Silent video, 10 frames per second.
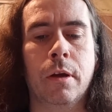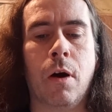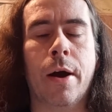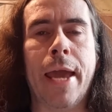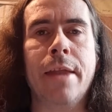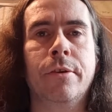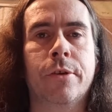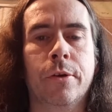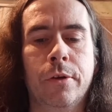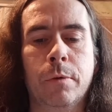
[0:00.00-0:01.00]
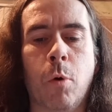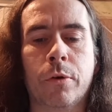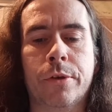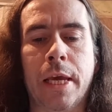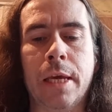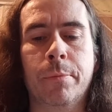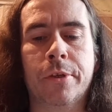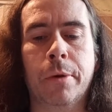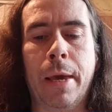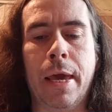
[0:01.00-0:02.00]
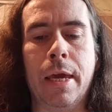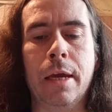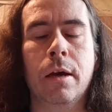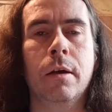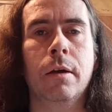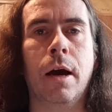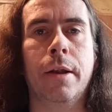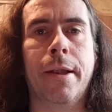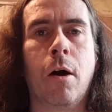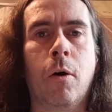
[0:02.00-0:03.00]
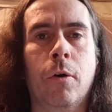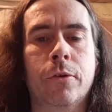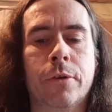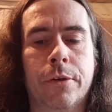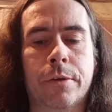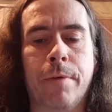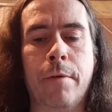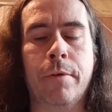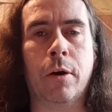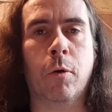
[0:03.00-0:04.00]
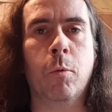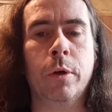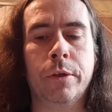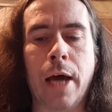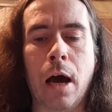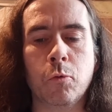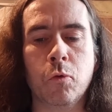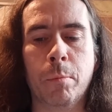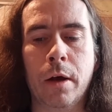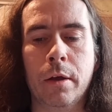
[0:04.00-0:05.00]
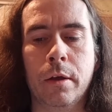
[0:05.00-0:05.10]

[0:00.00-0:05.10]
I entered what seemed to be a large spherical dome,